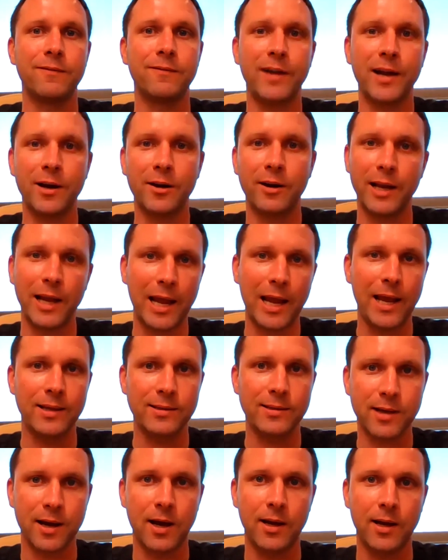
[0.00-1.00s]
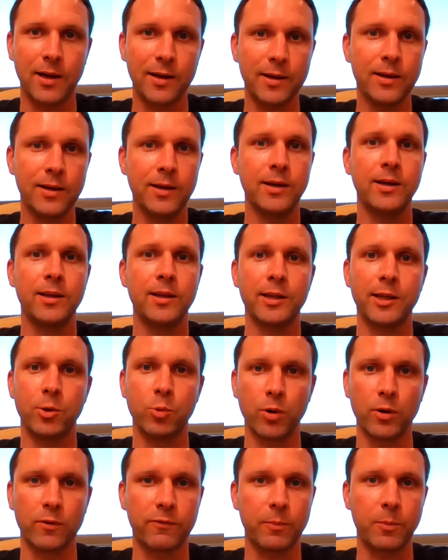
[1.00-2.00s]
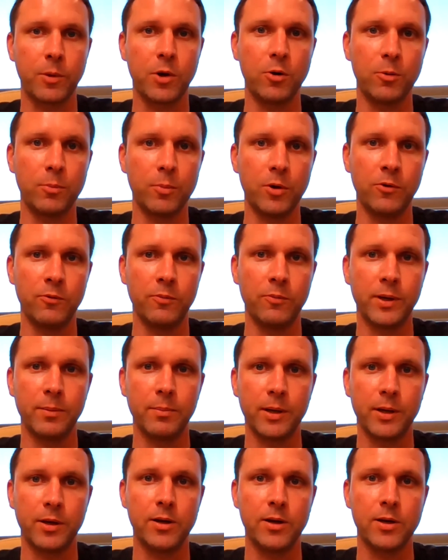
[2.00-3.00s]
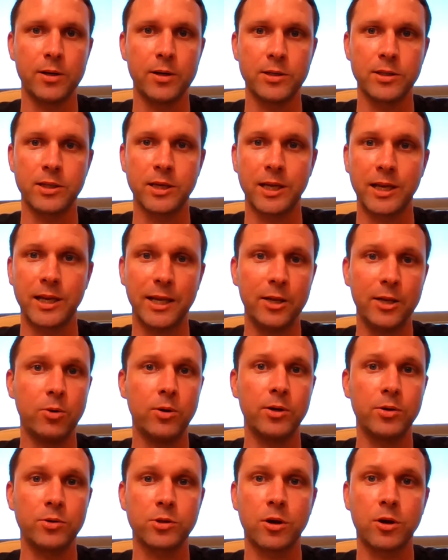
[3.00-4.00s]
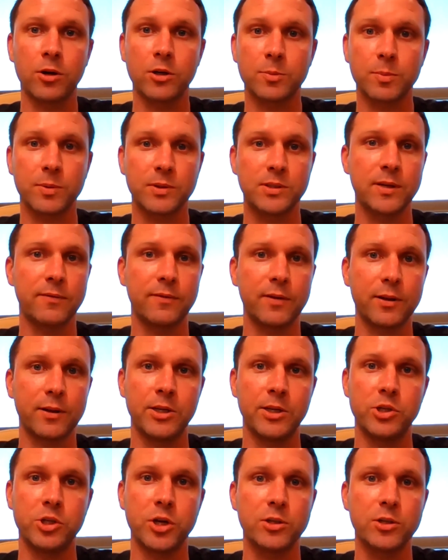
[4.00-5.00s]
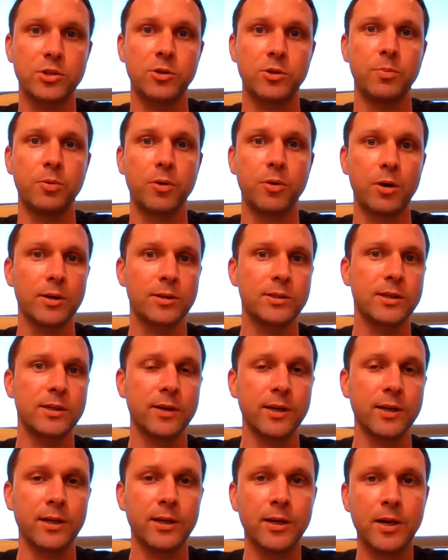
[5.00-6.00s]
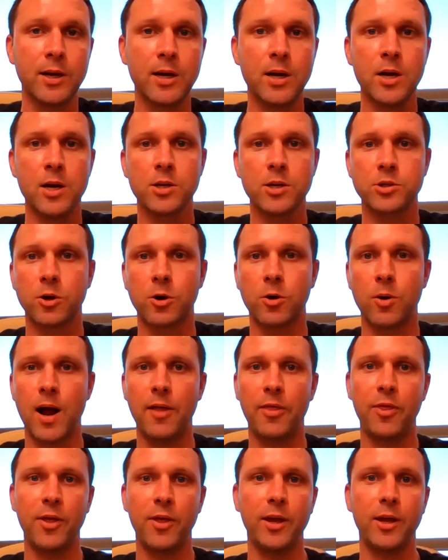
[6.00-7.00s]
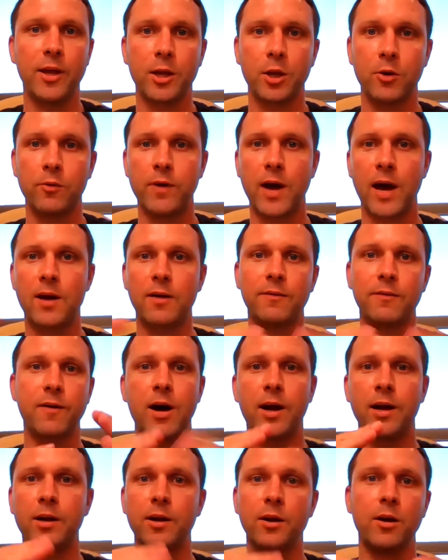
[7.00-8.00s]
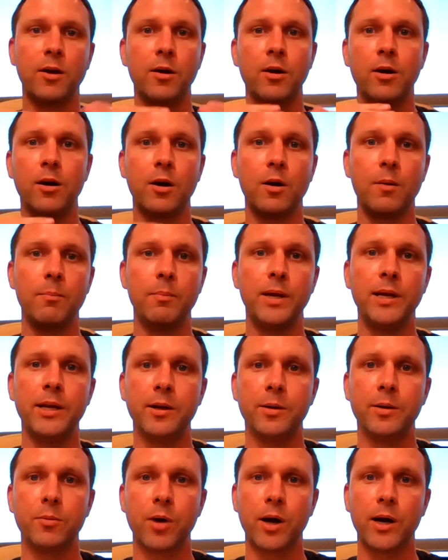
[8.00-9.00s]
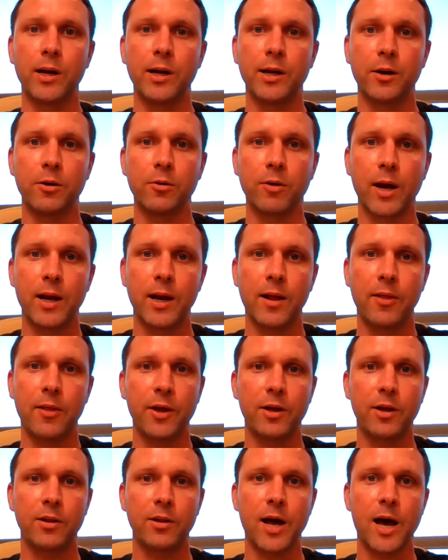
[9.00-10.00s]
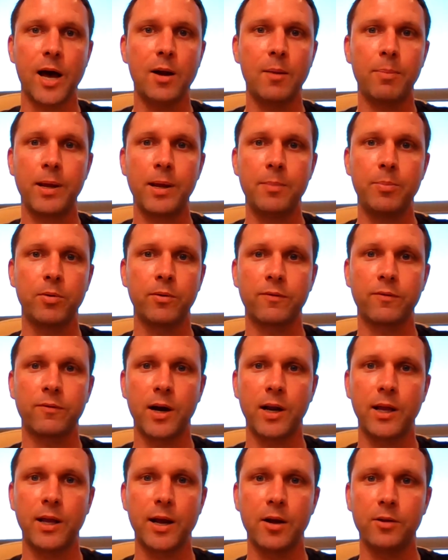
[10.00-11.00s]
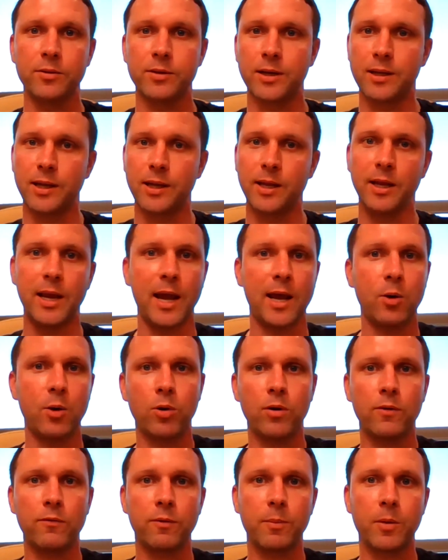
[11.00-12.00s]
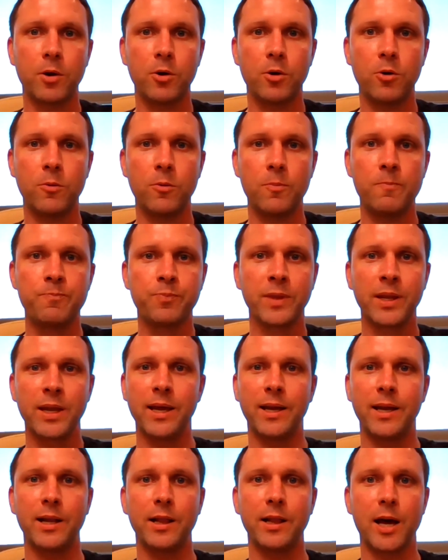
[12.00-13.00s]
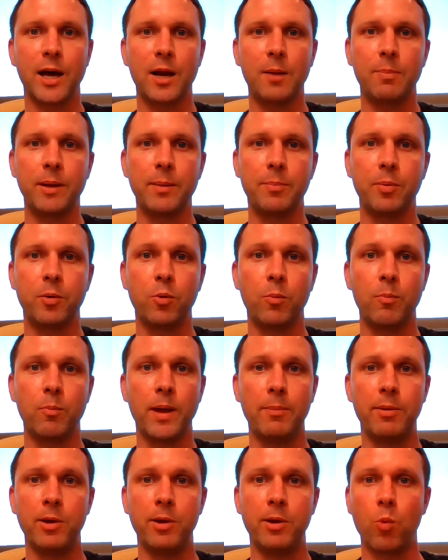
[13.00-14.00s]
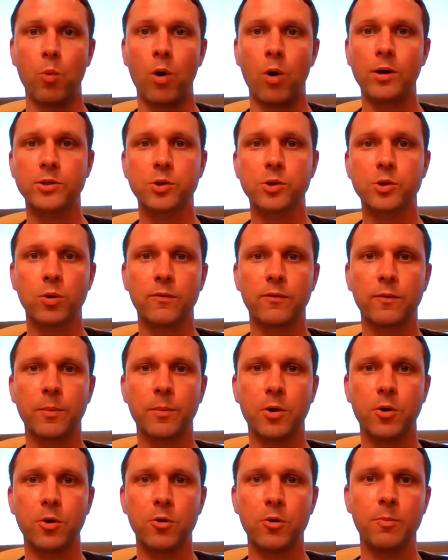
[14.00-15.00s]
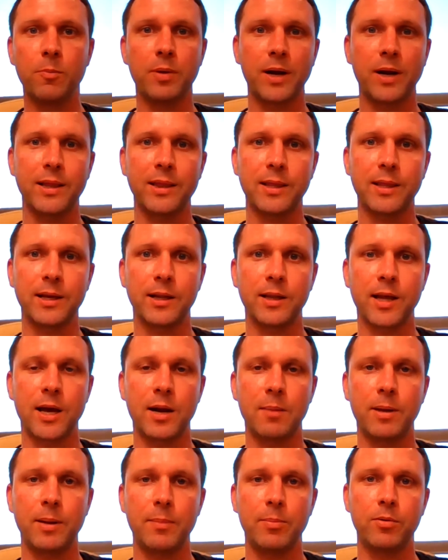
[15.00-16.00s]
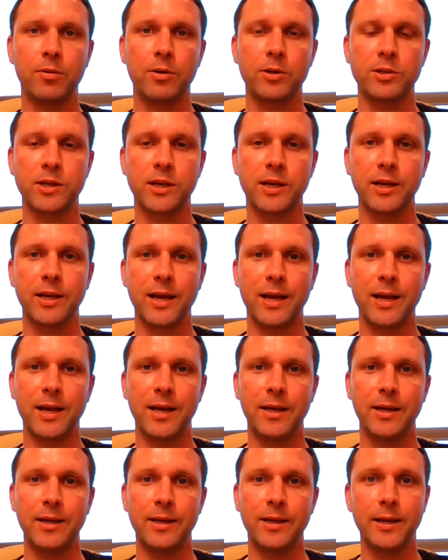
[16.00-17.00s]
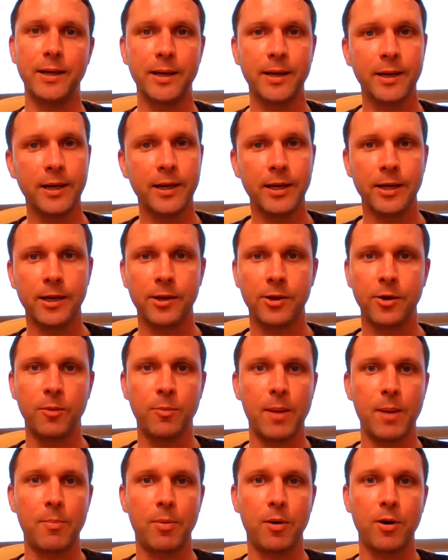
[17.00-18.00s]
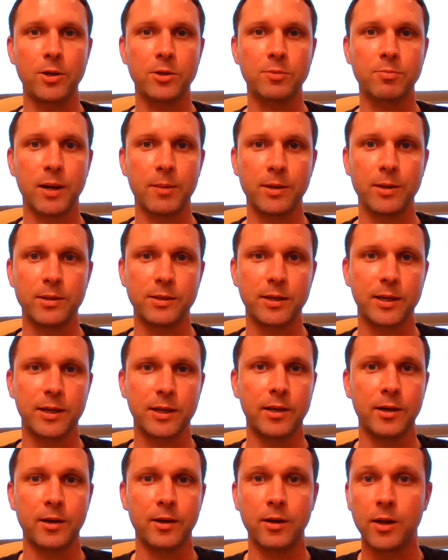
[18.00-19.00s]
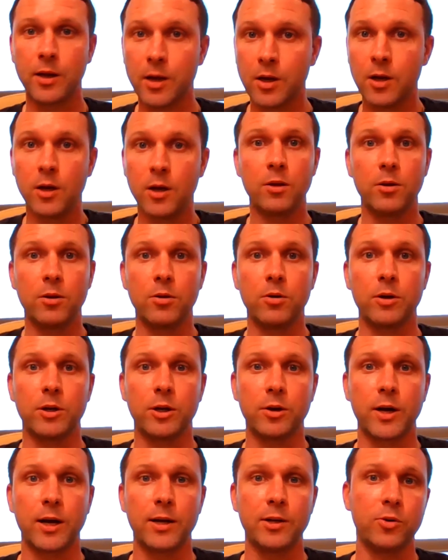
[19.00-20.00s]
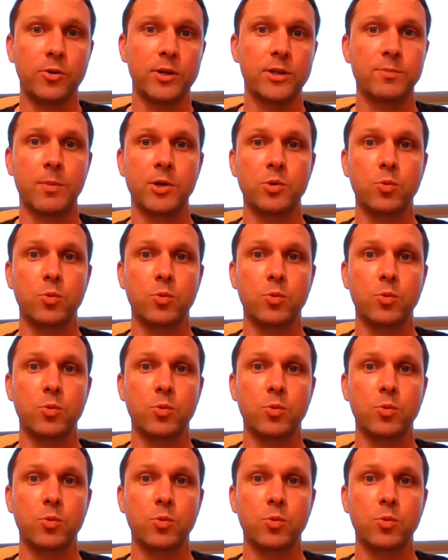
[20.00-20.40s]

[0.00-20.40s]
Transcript: very anti the work from home movement because, and he'll talk specifically just to productivity. So I think you've got to find a medium right here, right? I think a lot of people are finding out that they can work from home, and a lot of people maybe want to work from home, but I think a lot of people are saying, hey, my boss might be saying, look, you're not doing as